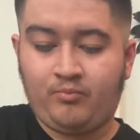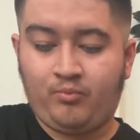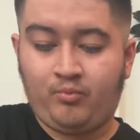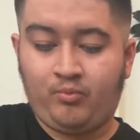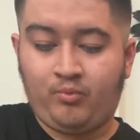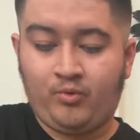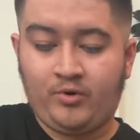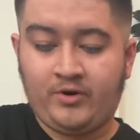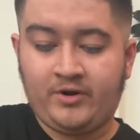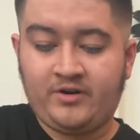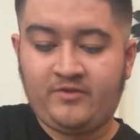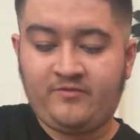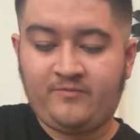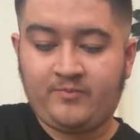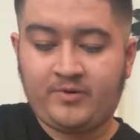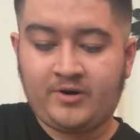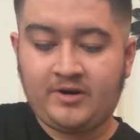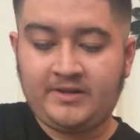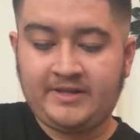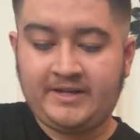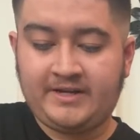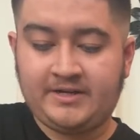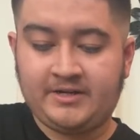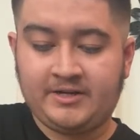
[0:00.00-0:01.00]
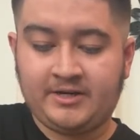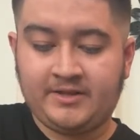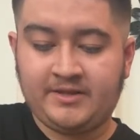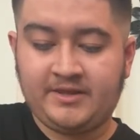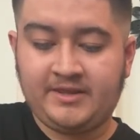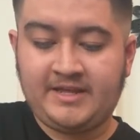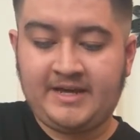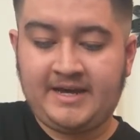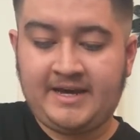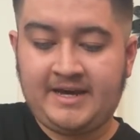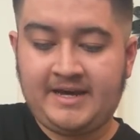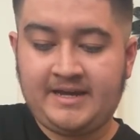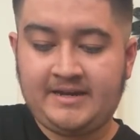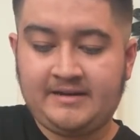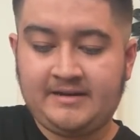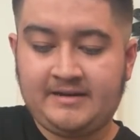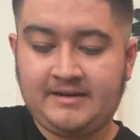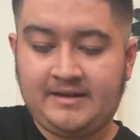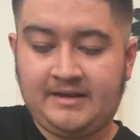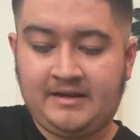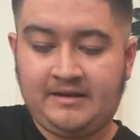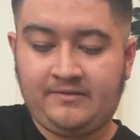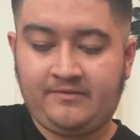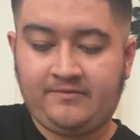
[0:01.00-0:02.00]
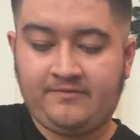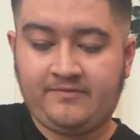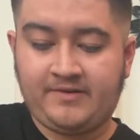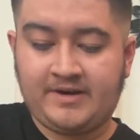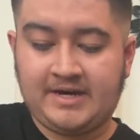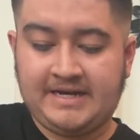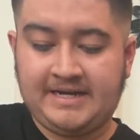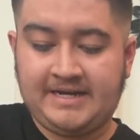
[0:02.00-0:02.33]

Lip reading: would have probably done that if I